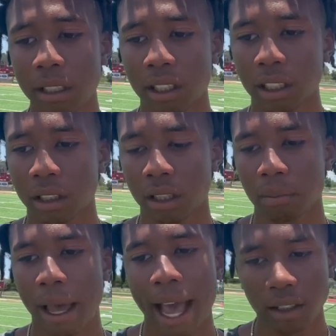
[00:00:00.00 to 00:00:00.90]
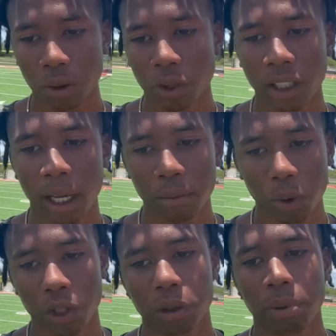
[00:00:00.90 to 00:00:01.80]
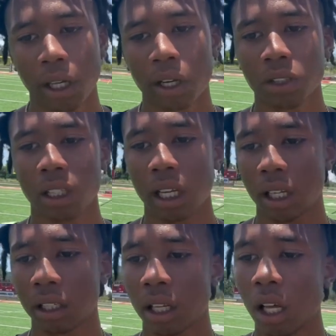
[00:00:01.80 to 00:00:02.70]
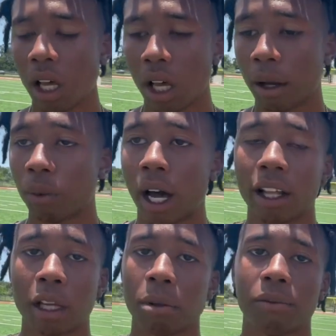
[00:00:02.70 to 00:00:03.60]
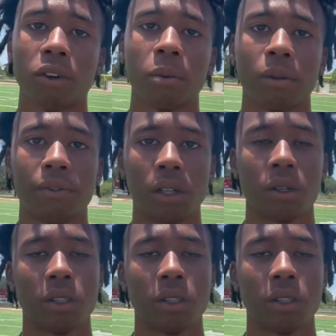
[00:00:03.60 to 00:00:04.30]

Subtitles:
and his passion through the game to his players and how they perform in the field.